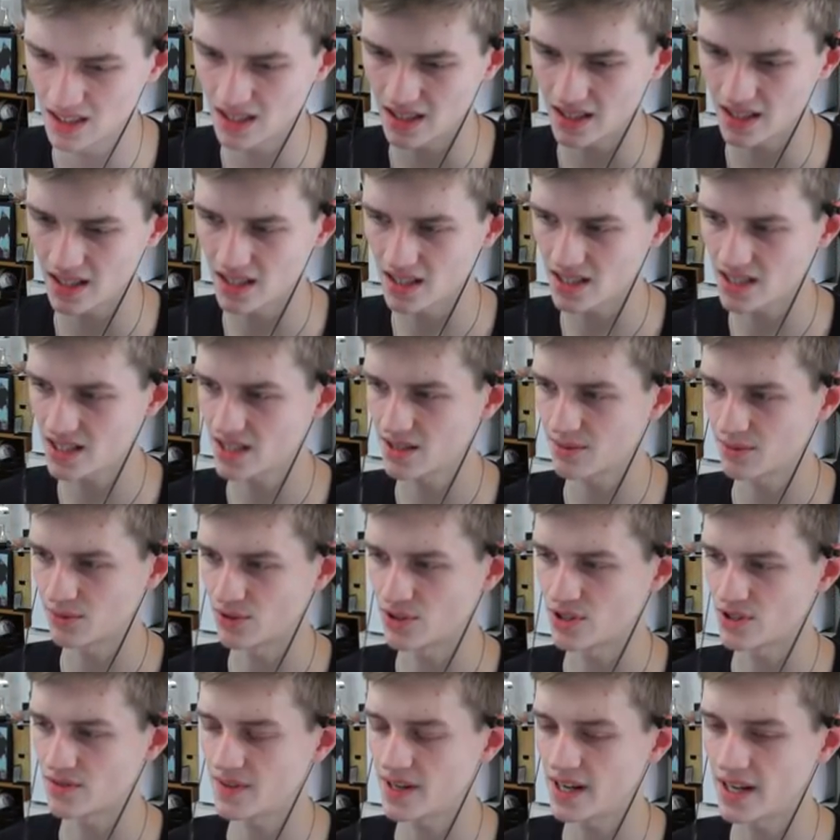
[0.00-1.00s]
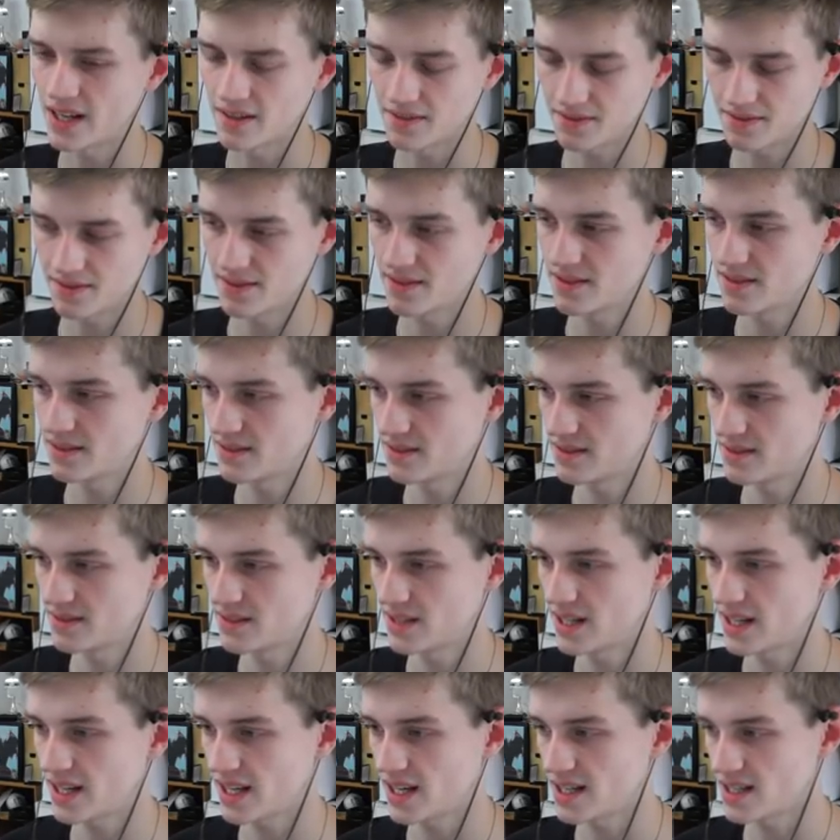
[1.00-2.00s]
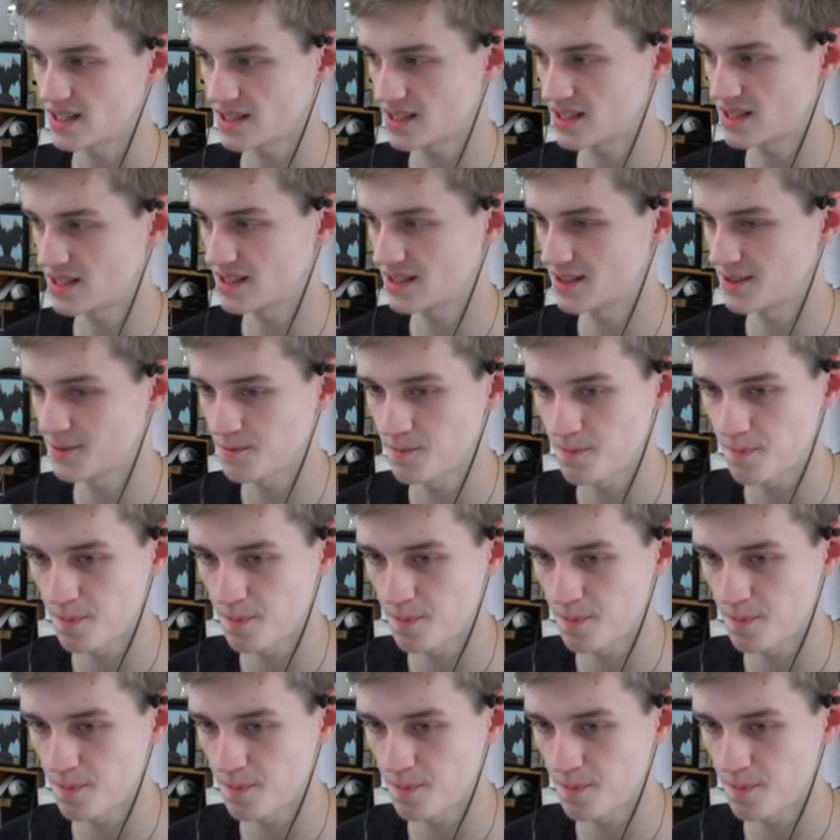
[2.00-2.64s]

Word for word: I guess we'll survive. I guess.